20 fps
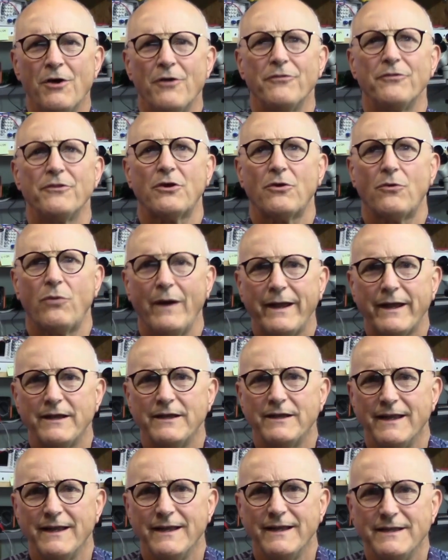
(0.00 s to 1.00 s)
The quick
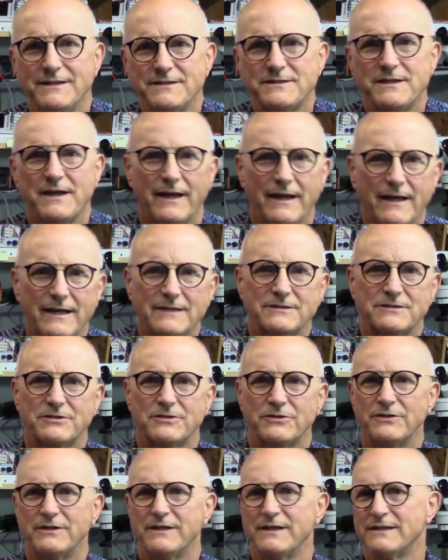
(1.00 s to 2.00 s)
and easy
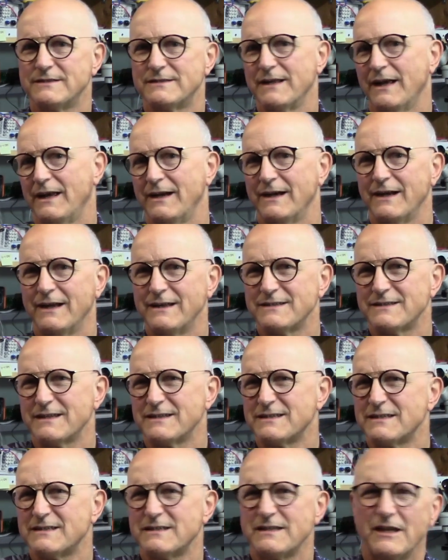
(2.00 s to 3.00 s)
answer is that it is
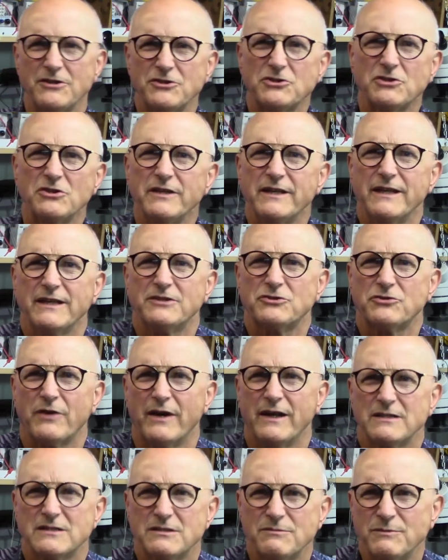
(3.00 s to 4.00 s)
essentially a
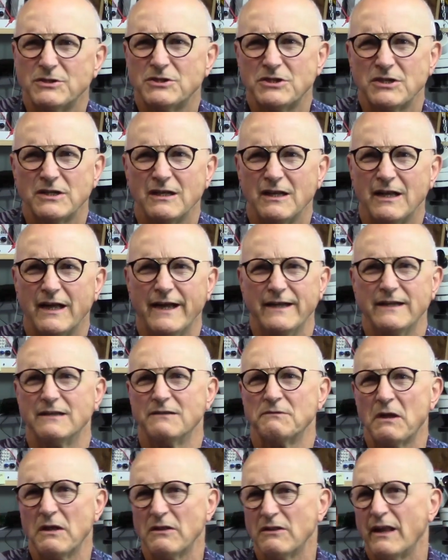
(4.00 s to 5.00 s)
transmission line,
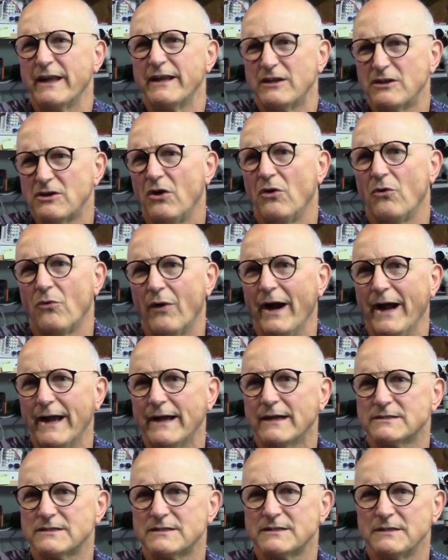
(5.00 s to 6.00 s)
like
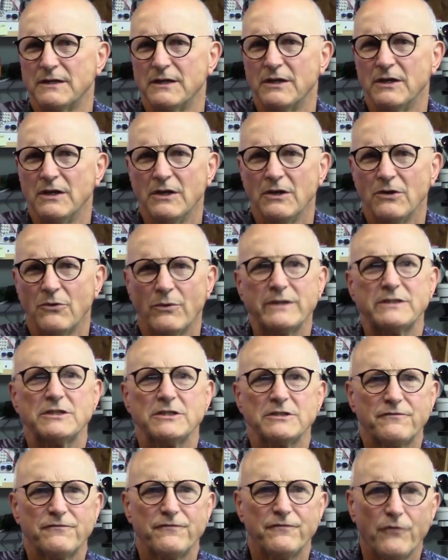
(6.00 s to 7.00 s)
coax, which
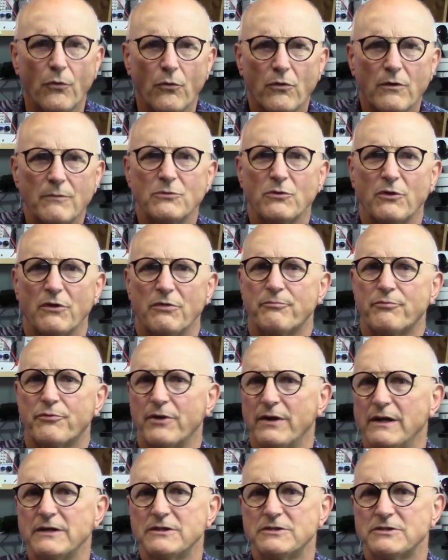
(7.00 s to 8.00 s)
is formed with
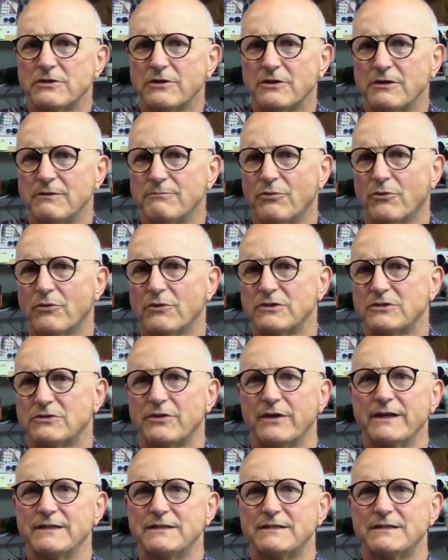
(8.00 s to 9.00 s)
printed circuit board
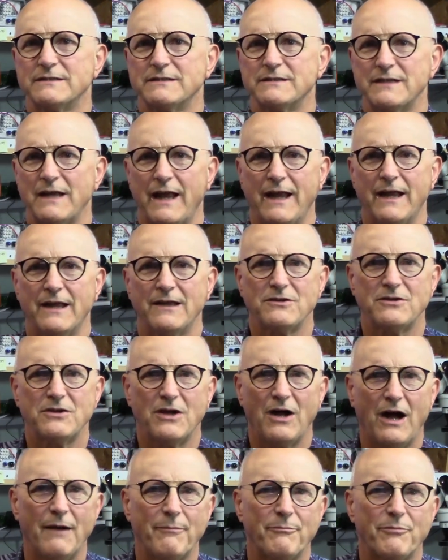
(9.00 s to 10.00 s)
traces and
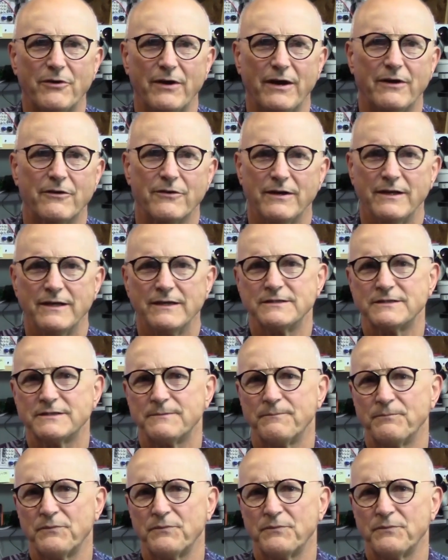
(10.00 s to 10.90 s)
copper areas.